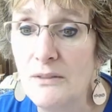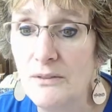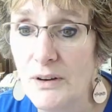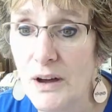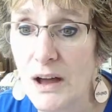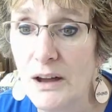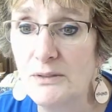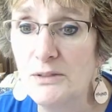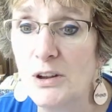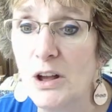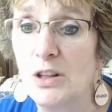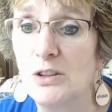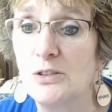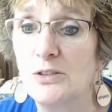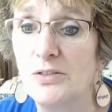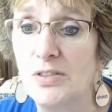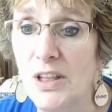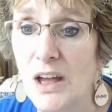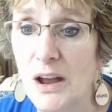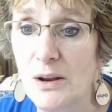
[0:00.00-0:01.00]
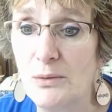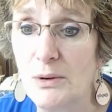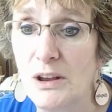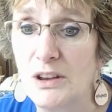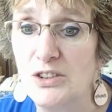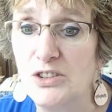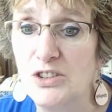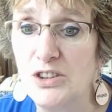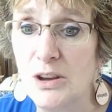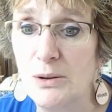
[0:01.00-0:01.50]
$5 flat
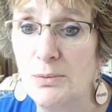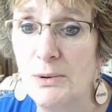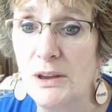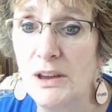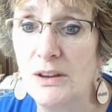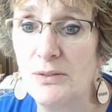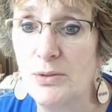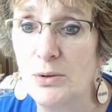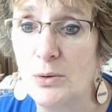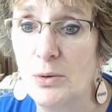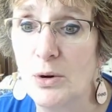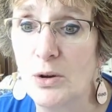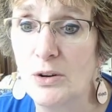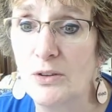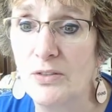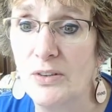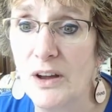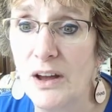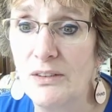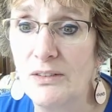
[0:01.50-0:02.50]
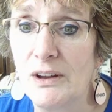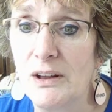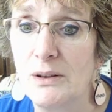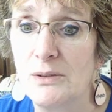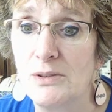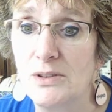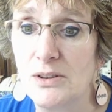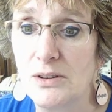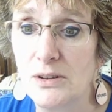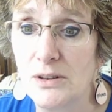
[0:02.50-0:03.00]
rate shipping if you order five
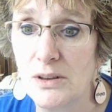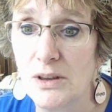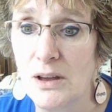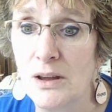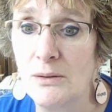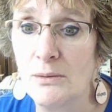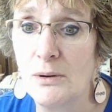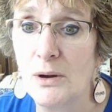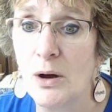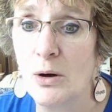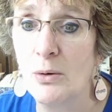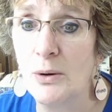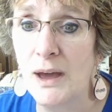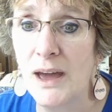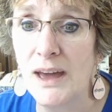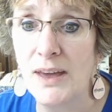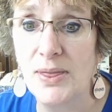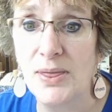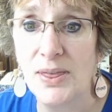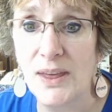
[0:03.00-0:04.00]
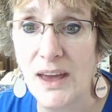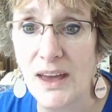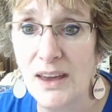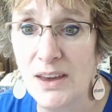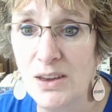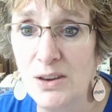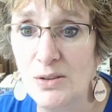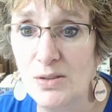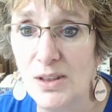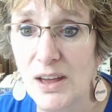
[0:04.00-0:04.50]
items. Okay,
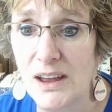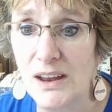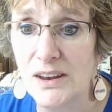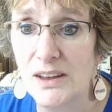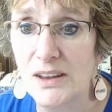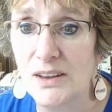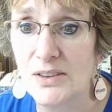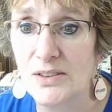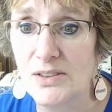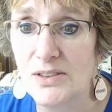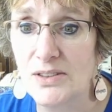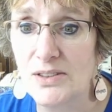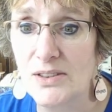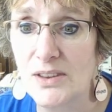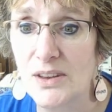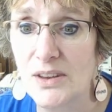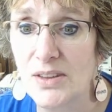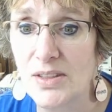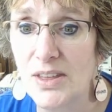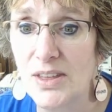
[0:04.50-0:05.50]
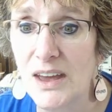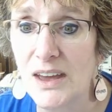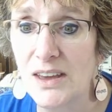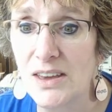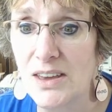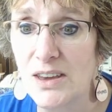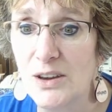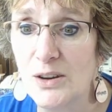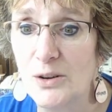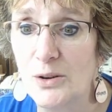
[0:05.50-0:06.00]
thank you, ladies.
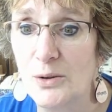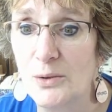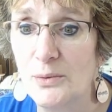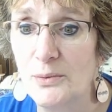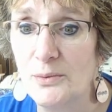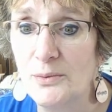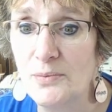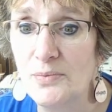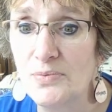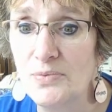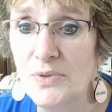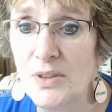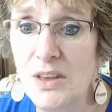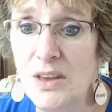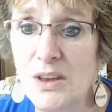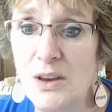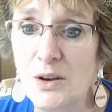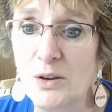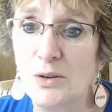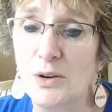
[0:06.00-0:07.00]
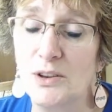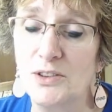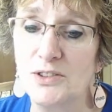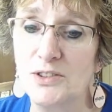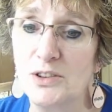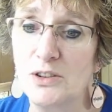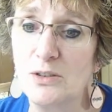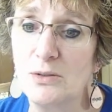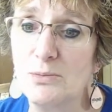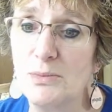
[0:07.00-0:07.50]
Thank you.
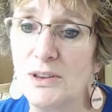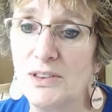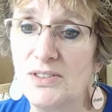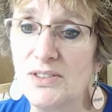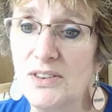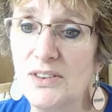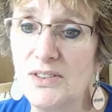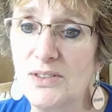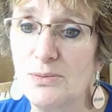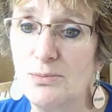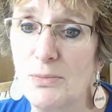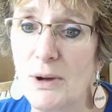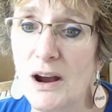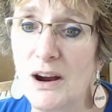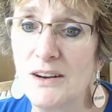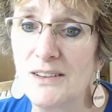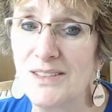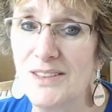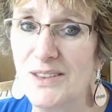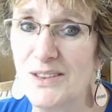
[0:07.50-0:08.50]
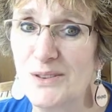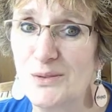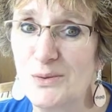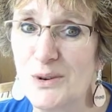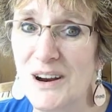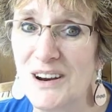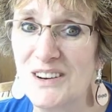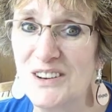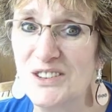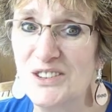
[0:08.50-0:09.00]
Crystal, Mrs. Mardens,
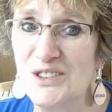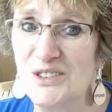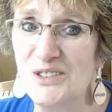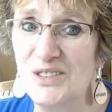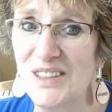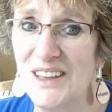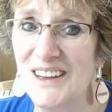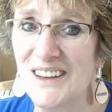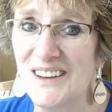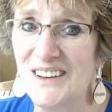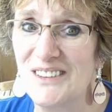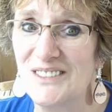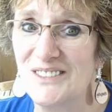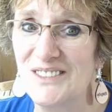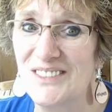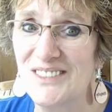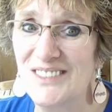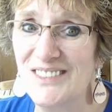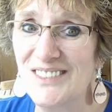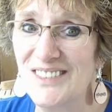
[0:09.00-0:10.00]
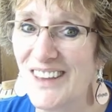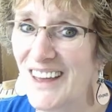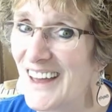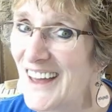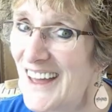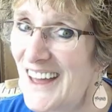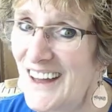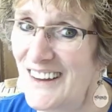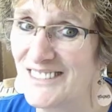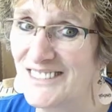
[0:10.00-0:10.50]
where did you live?
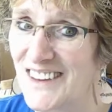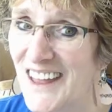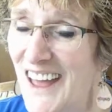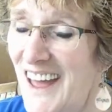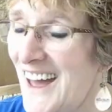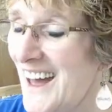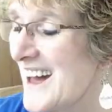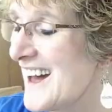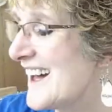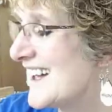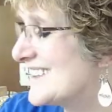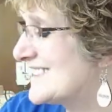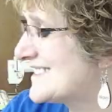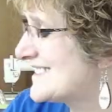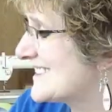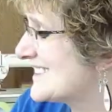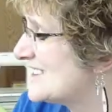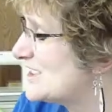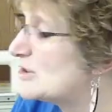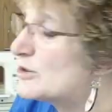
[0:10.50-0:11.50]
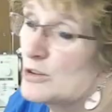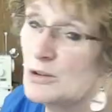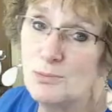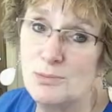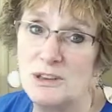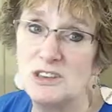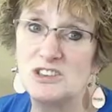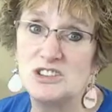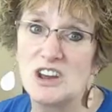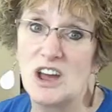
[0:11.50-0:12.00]
I have to ask. You can
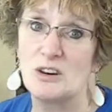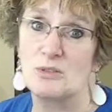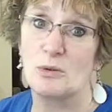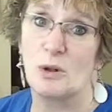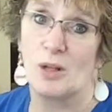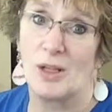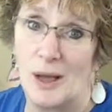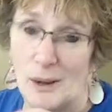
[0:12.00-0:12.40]
be general.